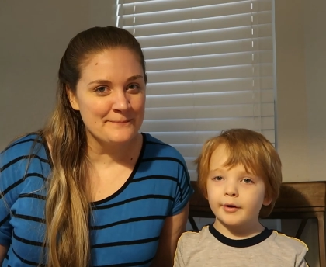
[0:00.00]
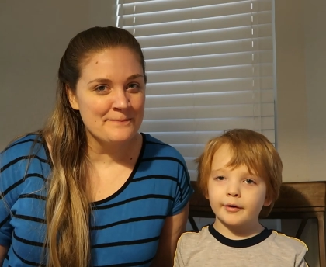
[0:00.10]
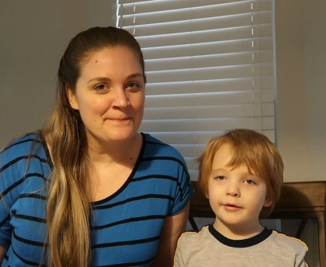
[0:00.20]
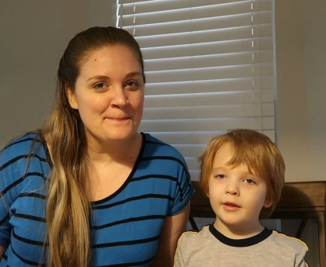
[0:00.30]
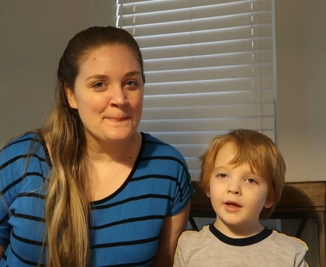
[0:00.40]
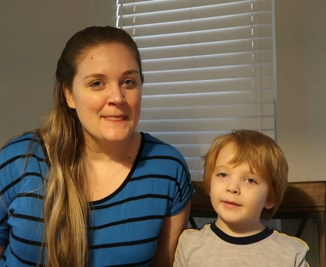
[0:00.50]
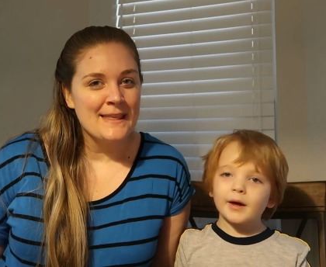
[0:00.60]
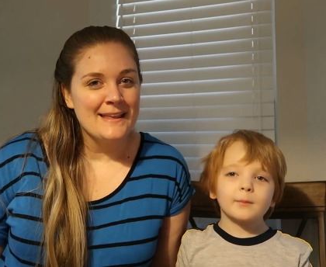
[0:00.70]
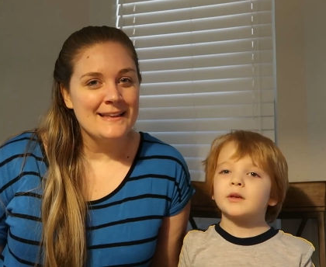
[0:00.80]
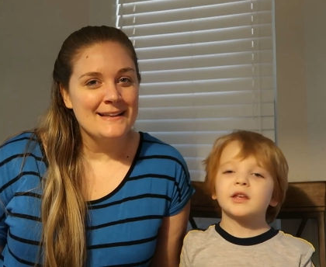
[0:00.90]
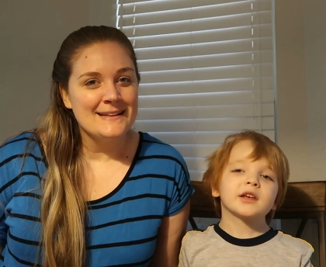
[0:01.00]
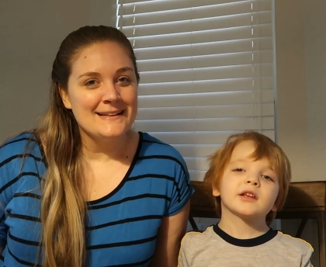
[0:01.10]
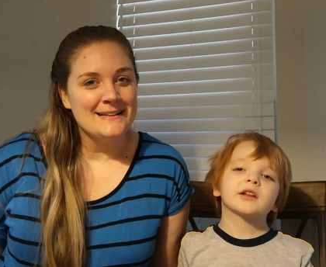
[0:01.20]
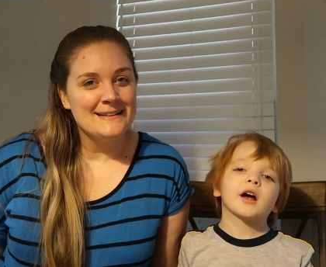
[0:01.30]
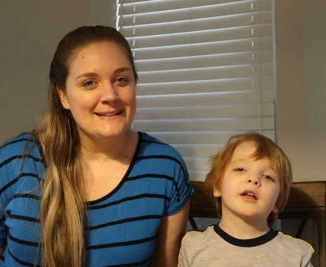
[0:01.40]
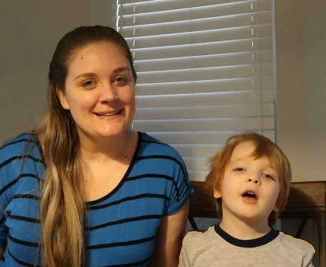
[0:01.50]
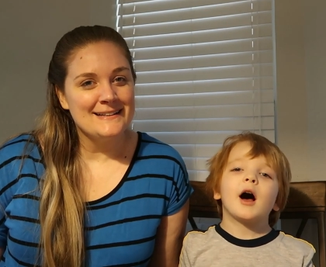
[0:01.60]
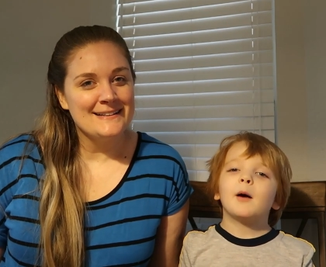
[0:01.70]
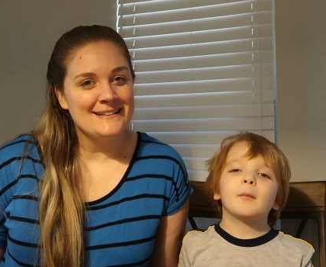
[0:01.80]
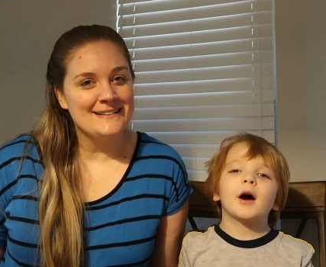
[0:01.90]
Speaker 1: no, not me either.
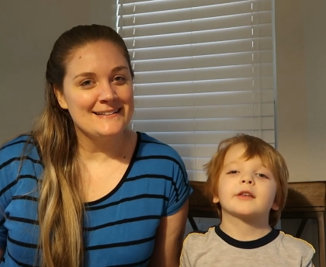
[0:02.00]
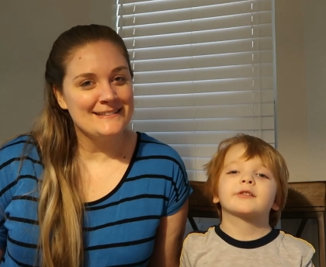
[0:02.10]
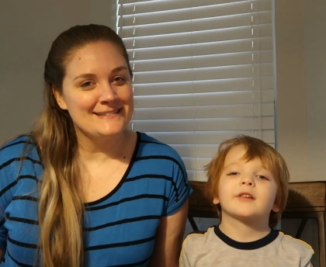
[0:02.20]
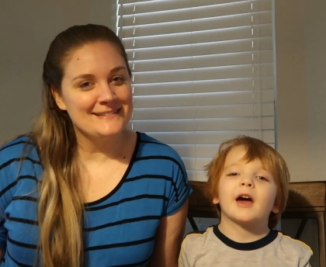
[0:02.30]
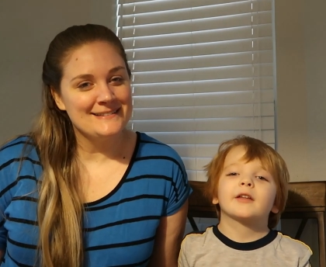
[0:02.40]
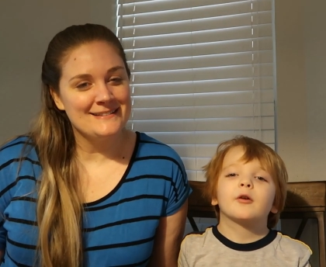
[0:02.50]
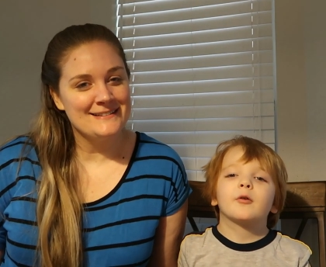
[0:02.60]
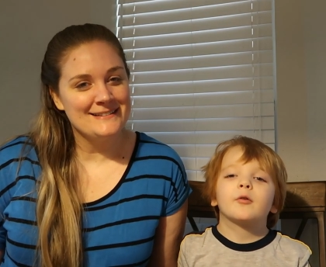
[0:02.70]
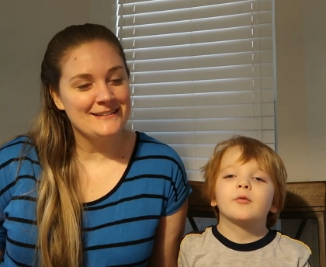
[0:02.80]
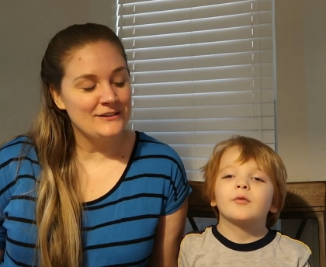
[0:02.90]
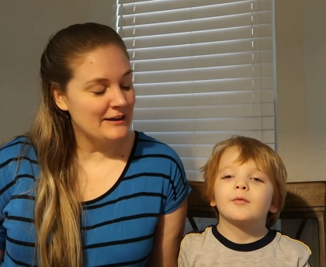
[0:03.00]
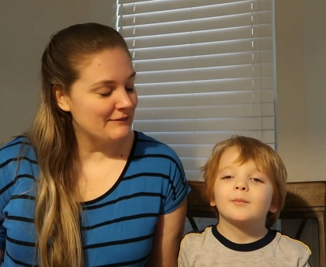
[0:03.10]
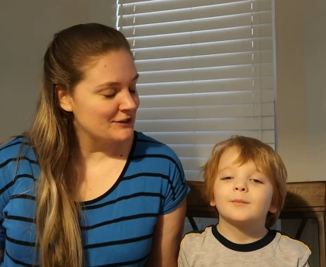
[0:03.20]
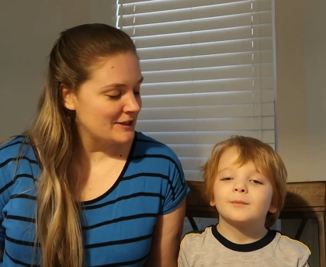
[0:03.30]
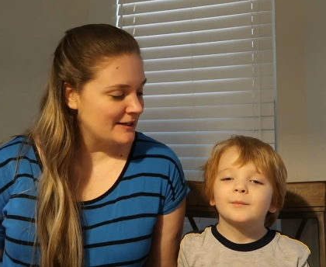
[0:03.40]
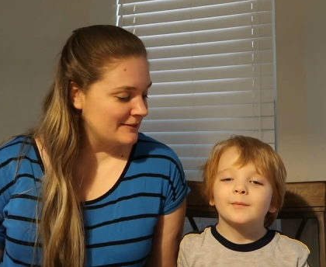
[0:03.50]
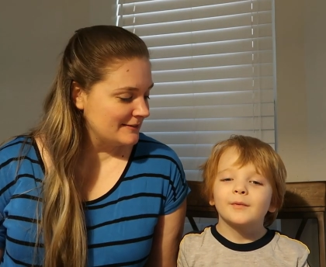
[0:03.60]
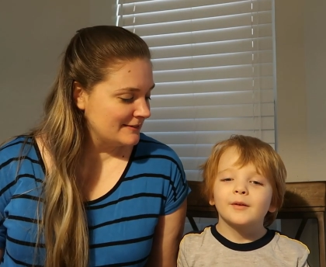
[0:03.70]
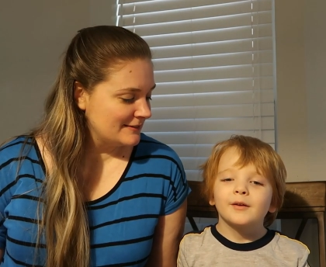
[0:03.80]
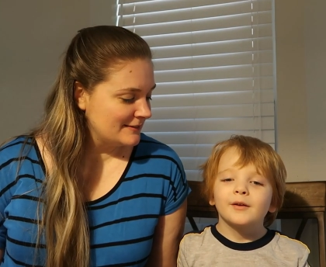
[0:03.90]
Not on my channel.
Speaker 2: You have a channel?
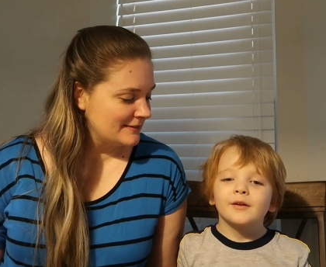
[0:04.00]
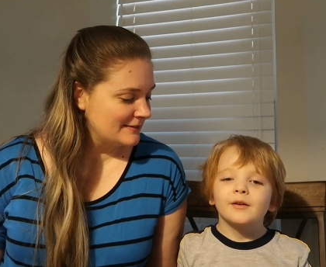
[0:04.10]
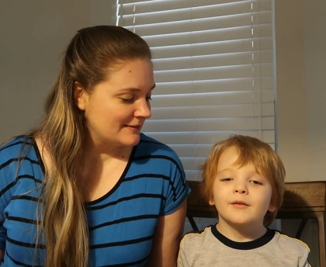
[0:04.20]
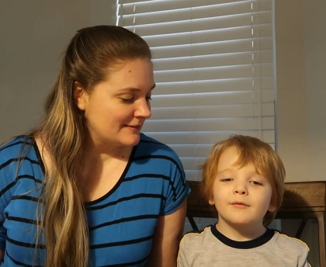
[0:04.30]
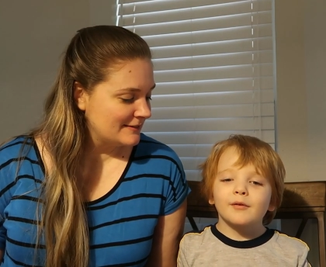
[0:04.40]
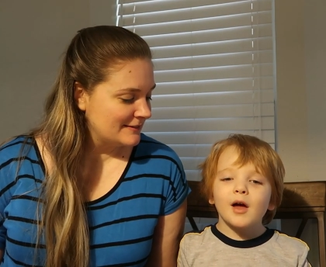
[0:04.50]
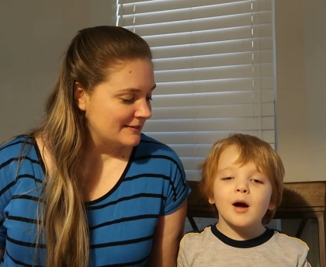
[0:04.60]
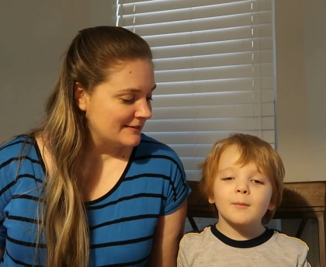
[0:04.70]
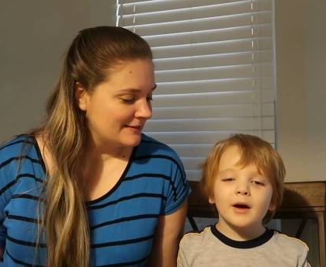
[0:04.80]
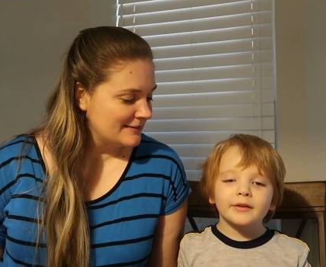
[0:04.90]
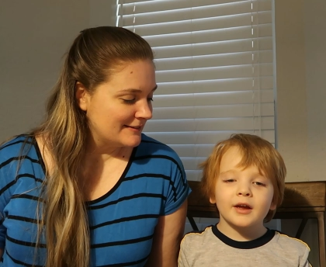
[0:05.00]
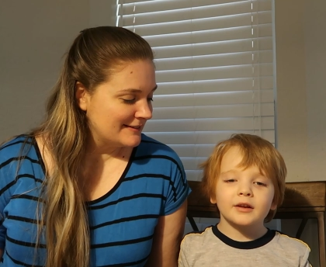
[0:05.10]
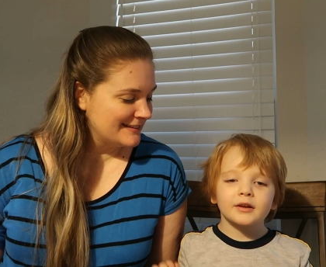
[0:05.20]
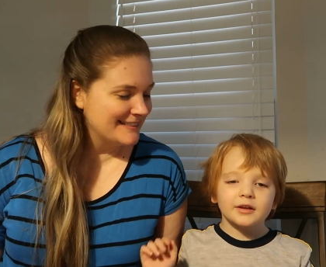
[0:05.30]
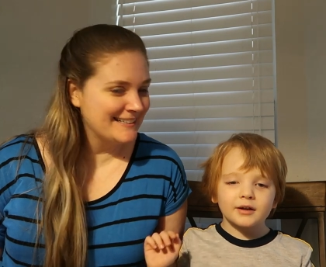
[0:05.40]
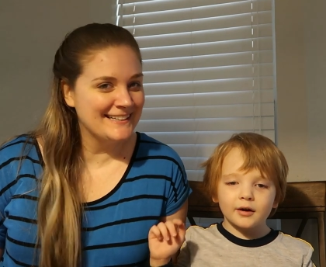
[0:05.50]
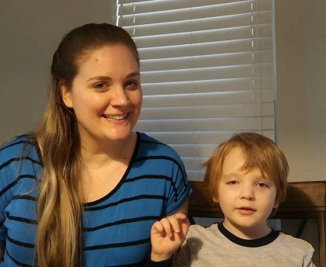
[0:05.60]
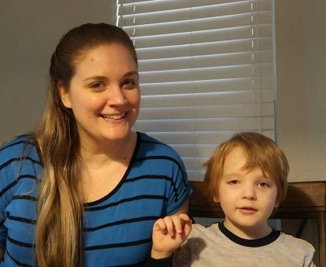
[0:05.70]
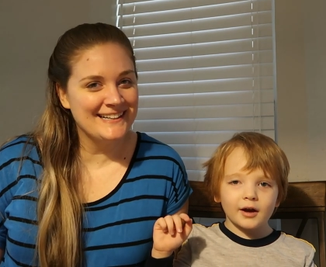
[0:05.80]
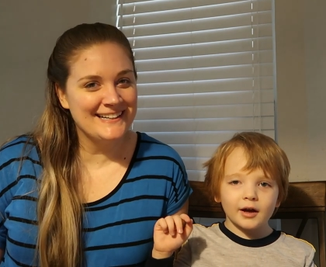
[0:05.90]
Speaker 1: Well, not on my channel either.
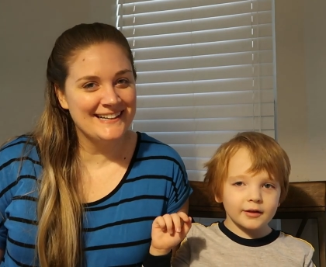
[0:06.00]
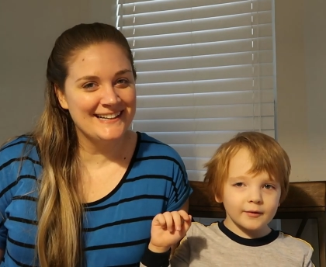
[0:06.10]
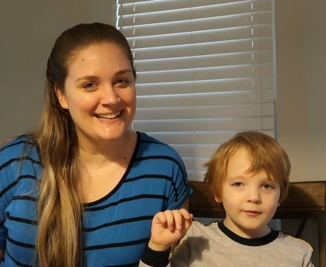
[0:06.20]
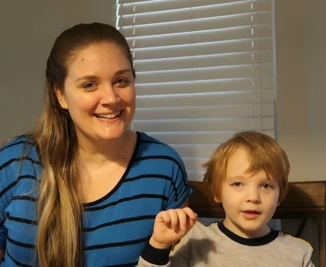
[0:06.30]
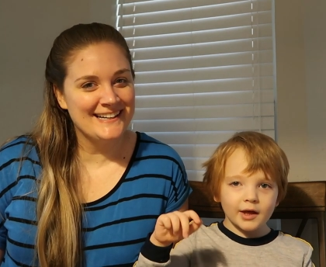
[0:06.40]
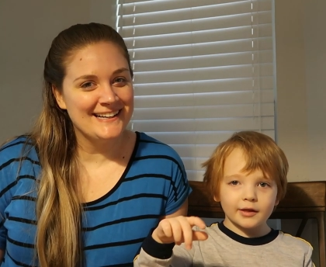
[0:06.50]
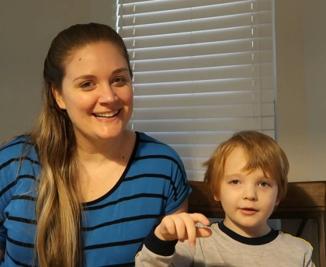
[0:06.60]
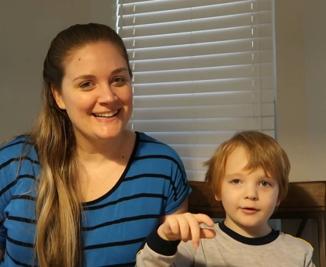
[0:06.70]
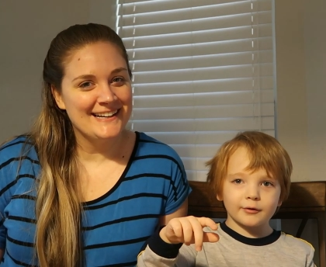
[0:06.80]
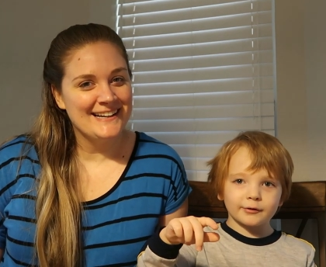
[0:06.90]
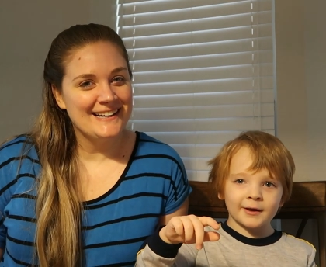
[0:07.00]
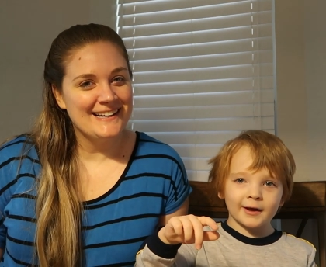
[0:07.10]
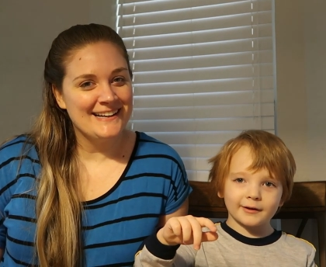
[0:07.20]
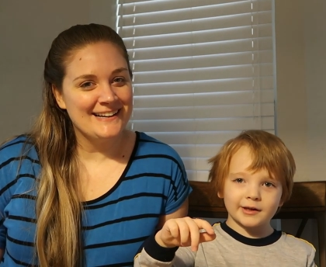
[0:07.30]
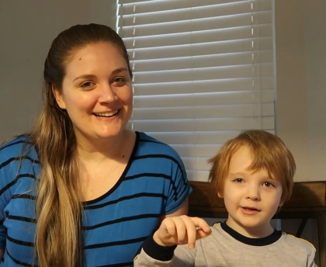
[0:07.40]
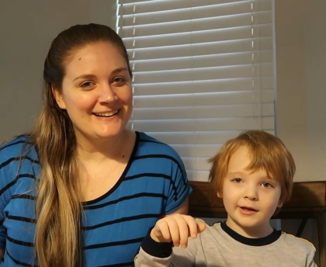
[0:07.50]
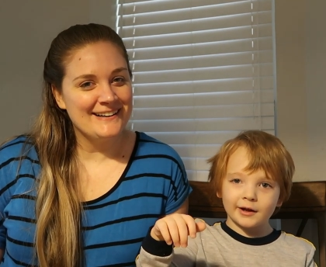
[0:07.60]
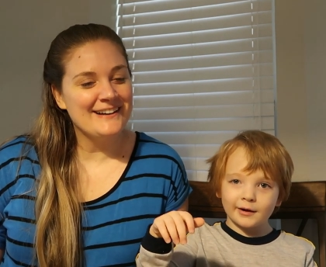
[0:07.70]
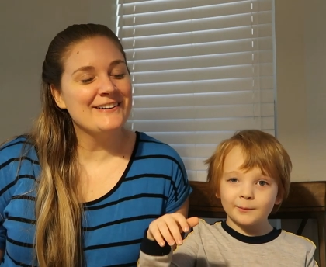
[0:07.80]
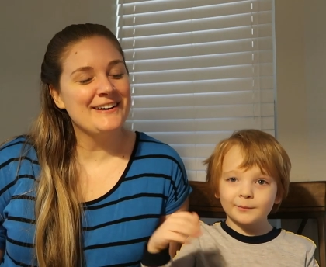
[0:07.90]
On you, I never did it on your channel
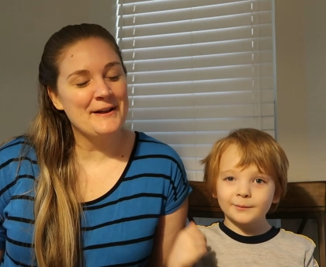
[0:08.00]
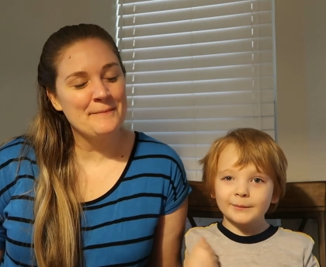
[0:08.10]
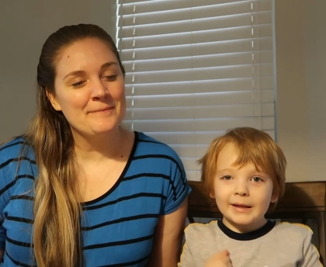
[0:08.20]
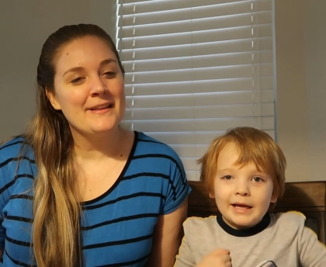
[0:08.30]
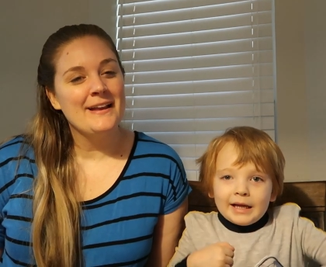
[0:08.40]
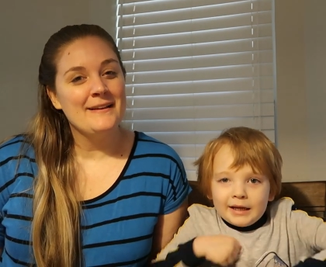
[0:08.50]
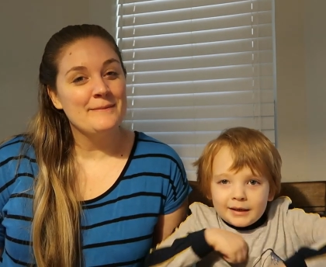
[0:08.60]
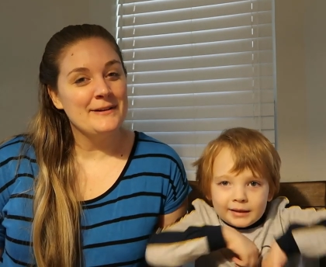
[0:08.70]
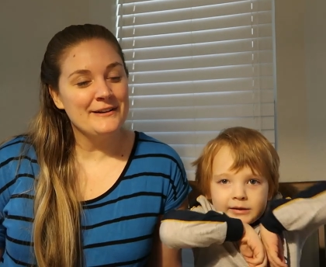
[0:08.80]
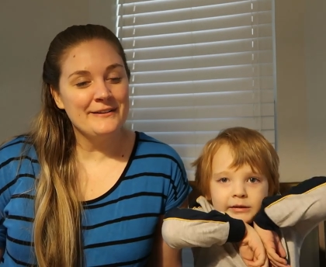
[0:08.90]
either.
Speaker 2: Okay, but you